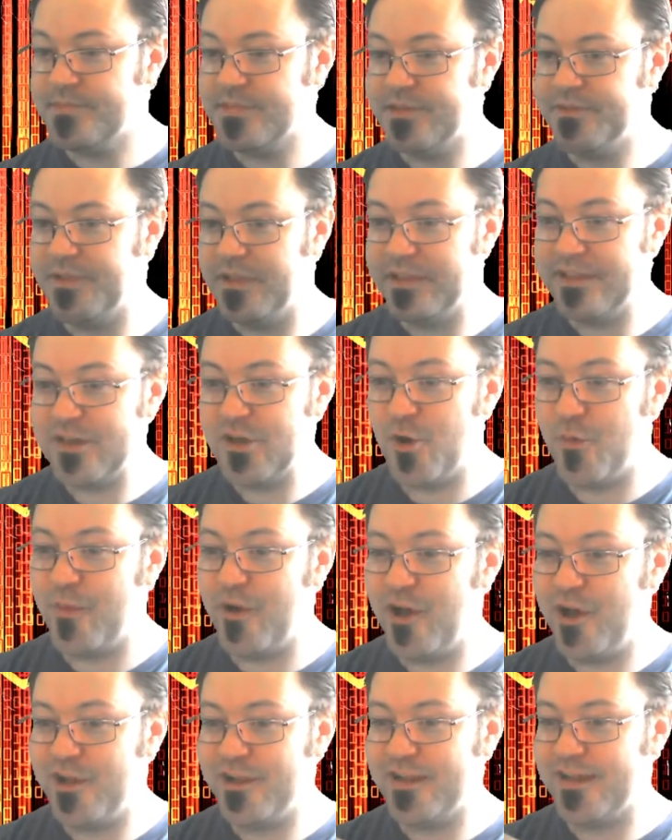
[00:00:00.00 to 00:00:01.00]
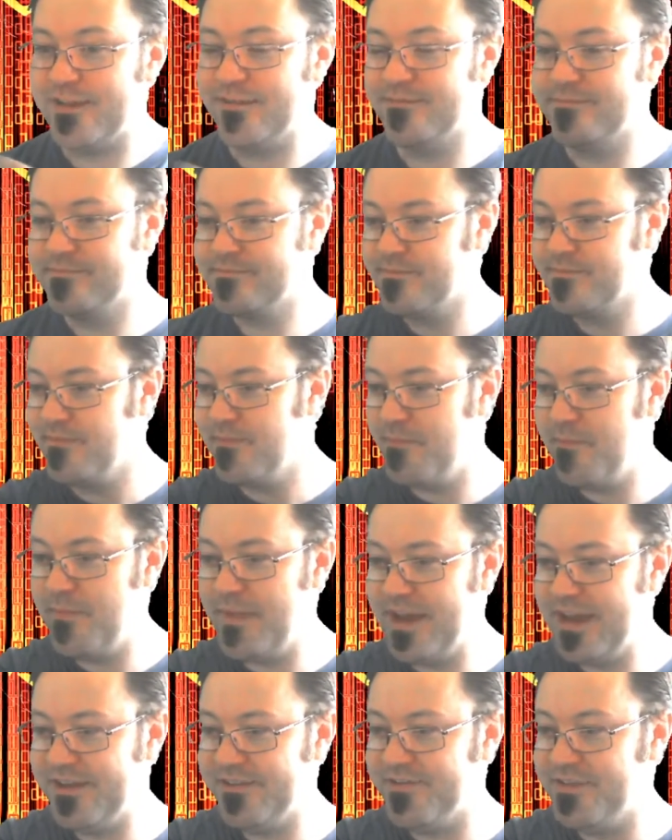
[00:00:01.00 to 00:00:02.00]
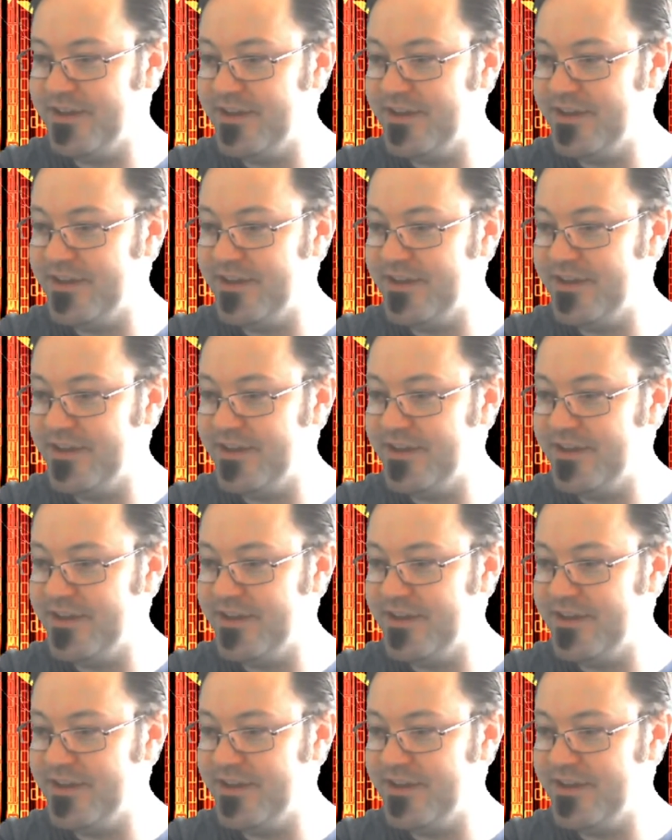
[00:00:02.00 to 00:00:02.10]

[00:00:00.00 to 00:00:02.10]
the Leo ball. I made